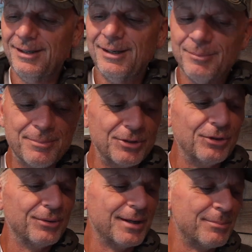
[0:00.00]
It might be
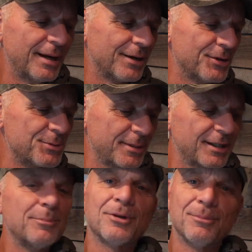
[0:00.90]
no-name batteries, but
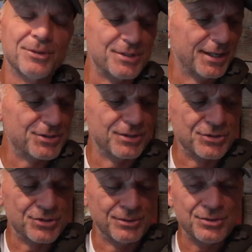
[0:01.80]
I'm going to put them to the test here
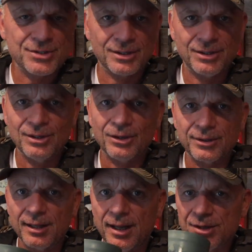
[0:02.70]
soon and see how long
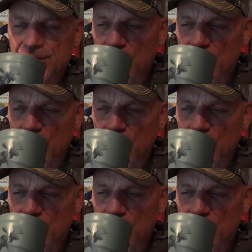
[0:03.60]
they last.